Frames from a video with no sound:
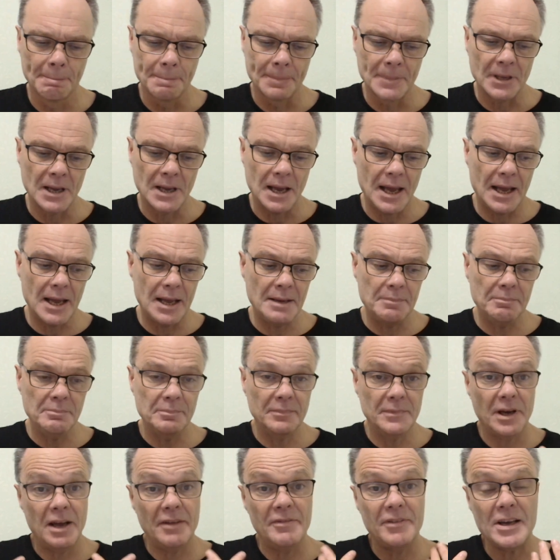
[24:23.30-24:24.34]

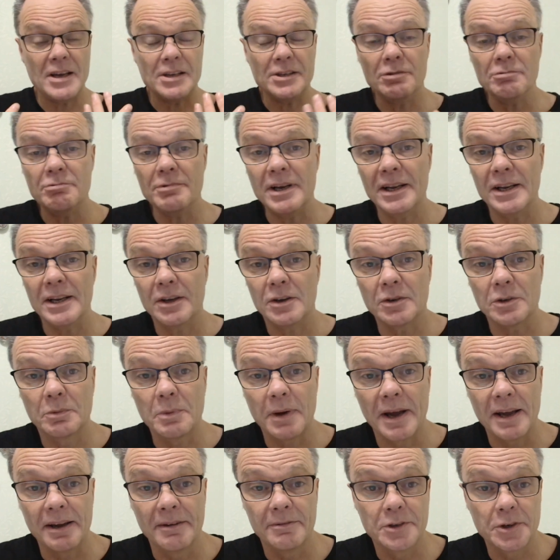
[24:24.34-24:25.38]
And that's a really good
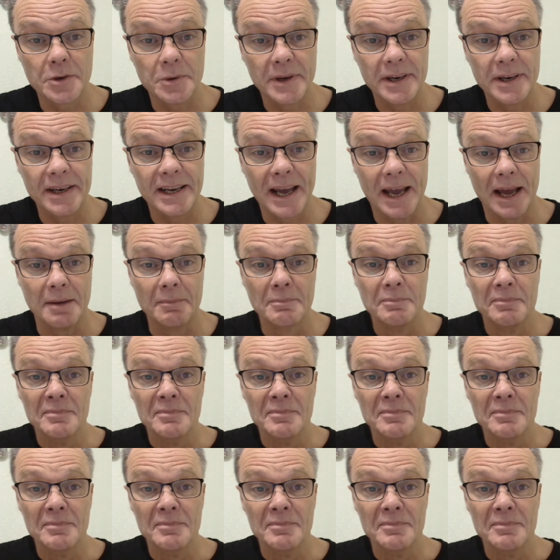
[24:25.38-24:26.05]
way of doing it.